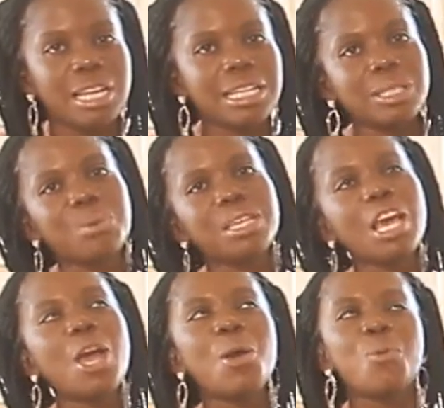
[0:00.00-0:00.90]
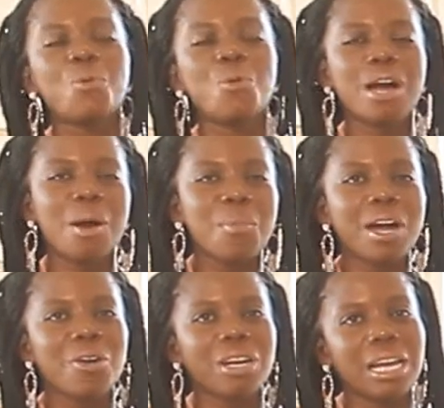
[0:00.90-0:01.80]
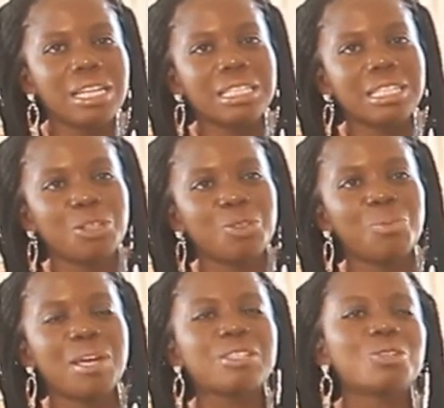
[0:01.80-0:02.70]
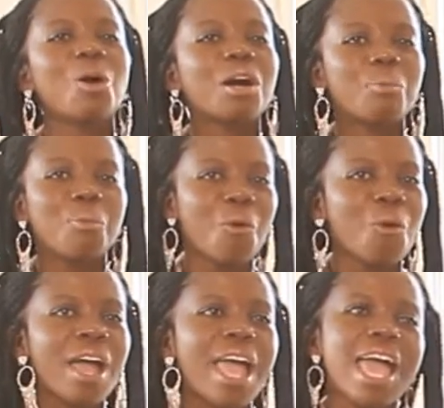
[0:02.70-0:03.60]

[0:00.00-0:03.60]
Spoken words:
Next week, we will come back on Annie's Chat and talk more